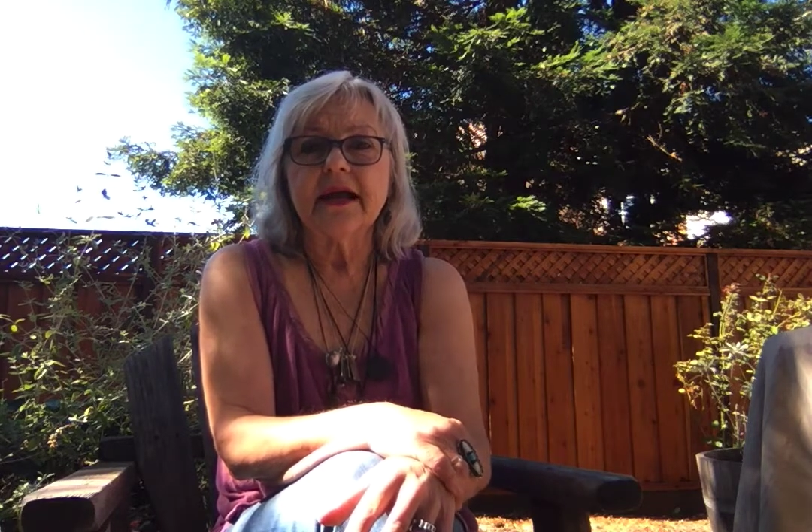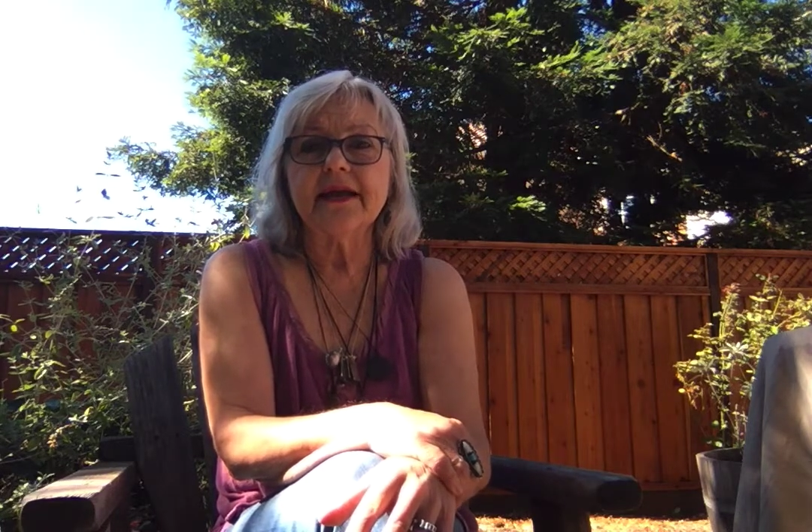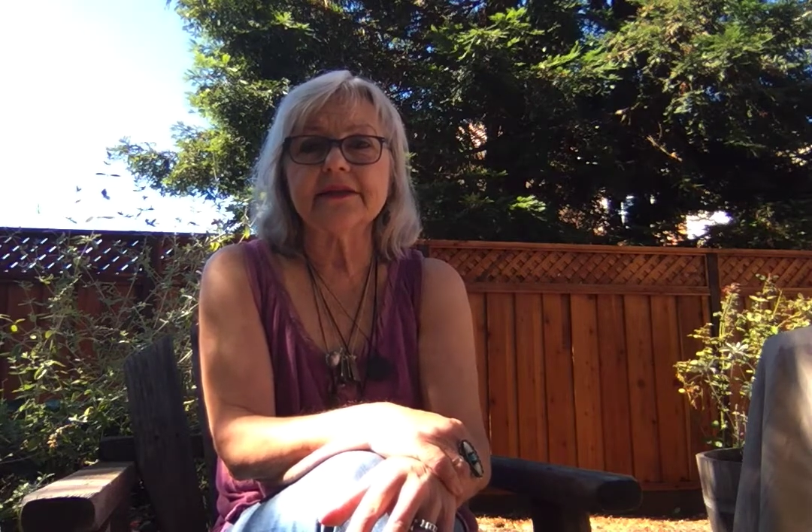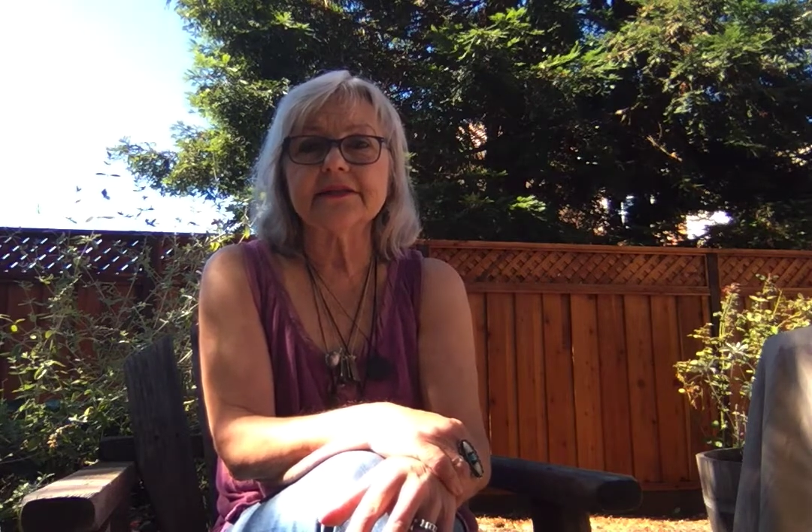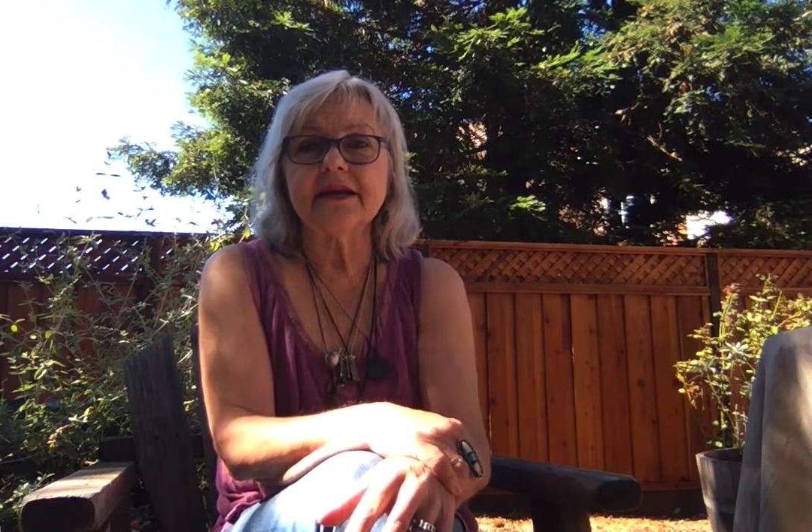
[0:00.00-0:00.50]

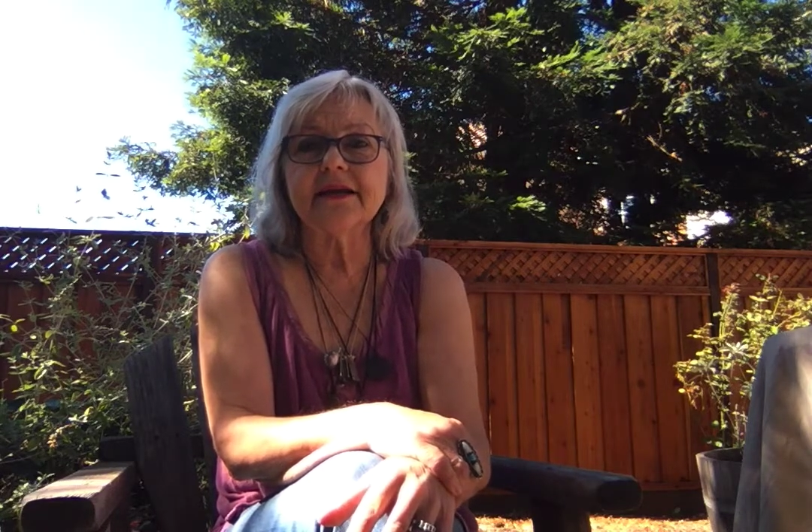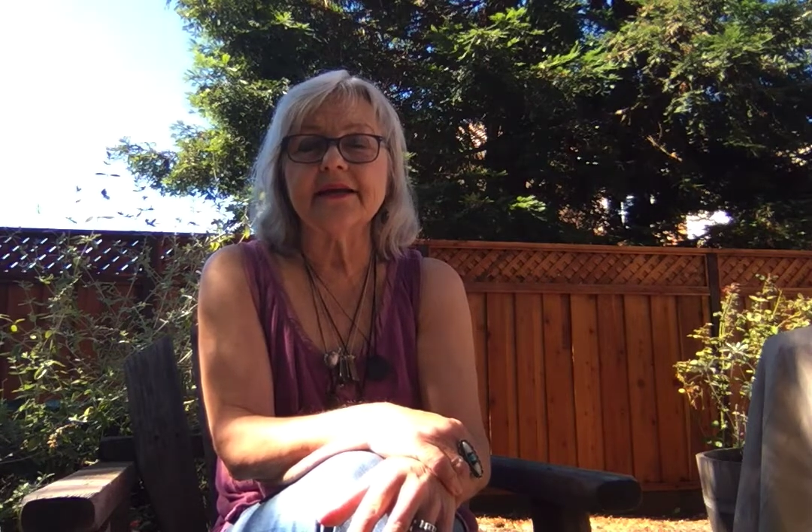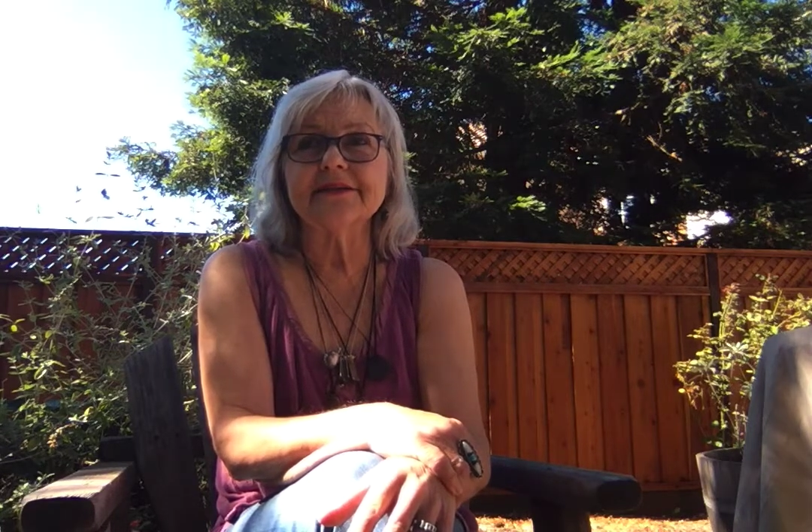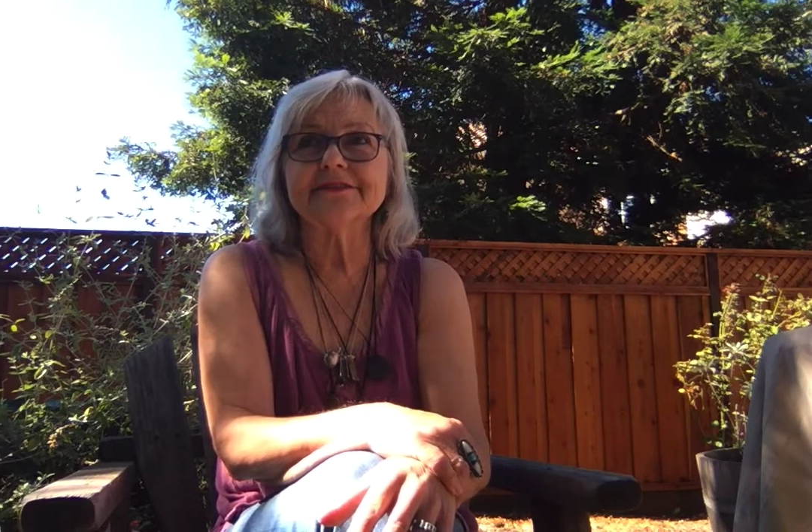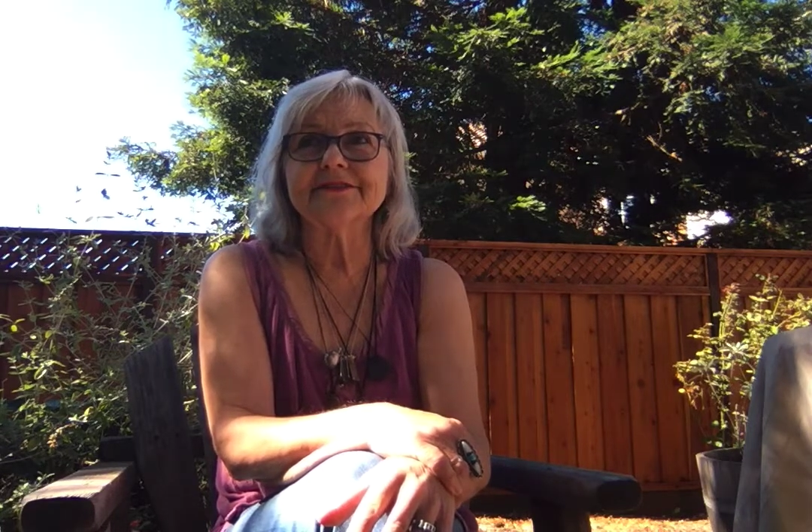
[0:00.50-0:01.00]
And
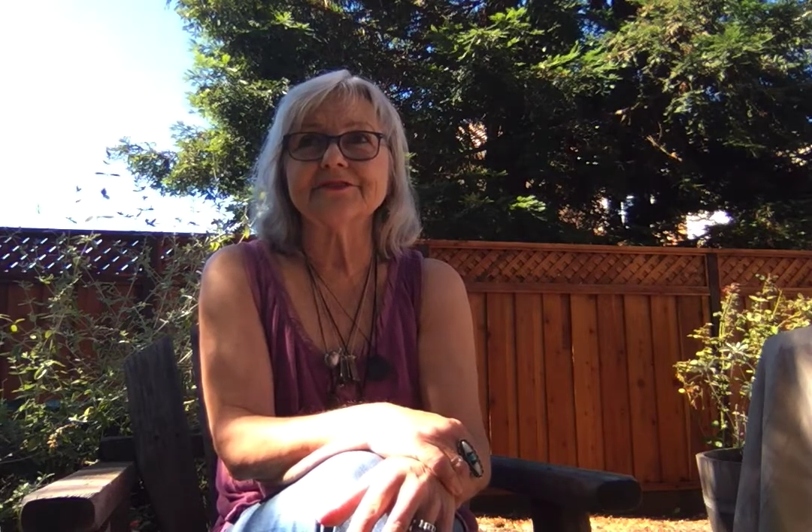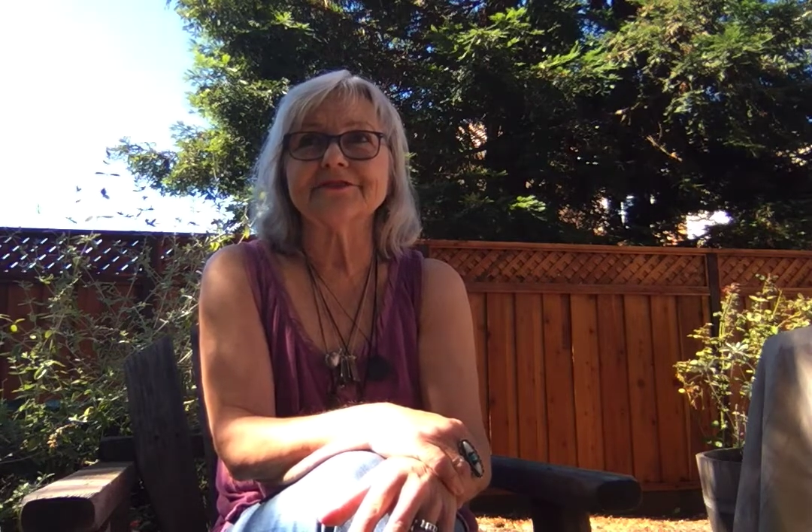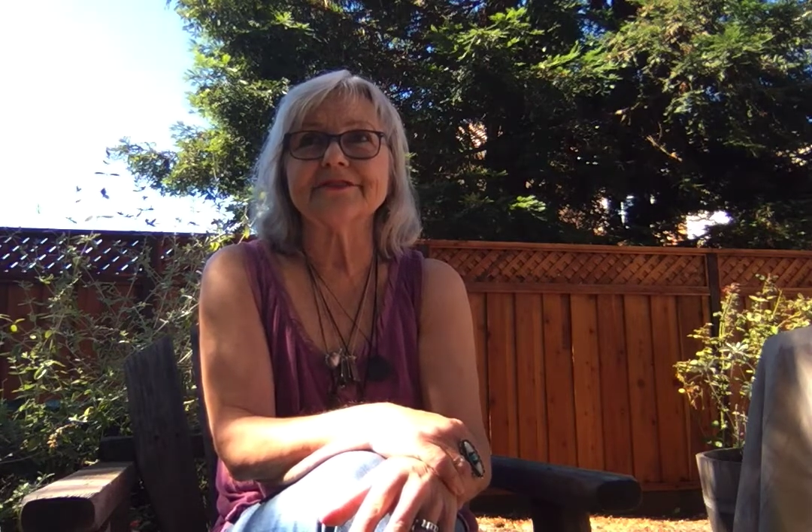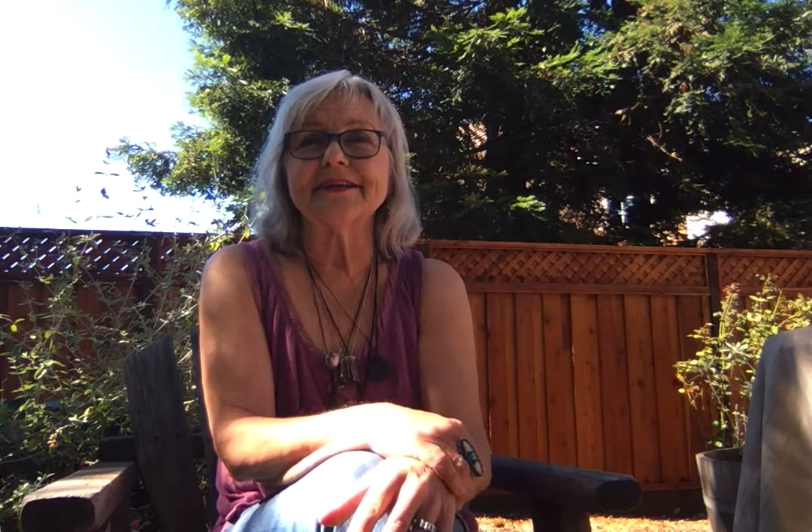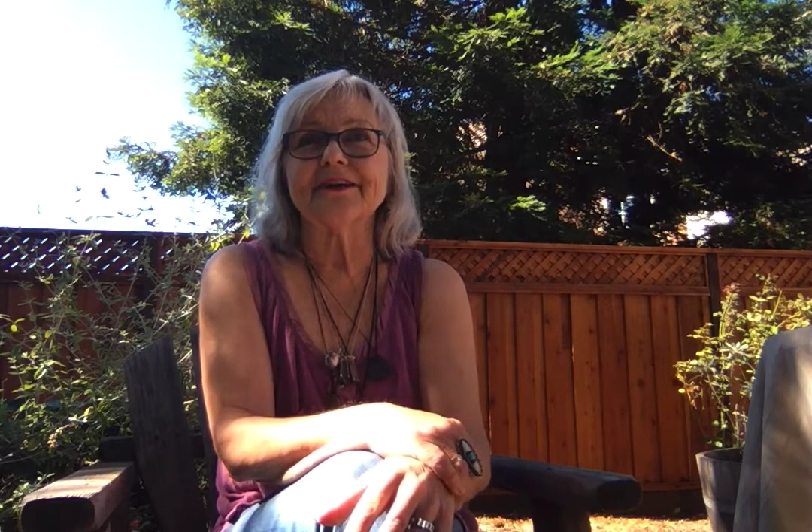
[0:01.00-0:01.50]
it's interesting.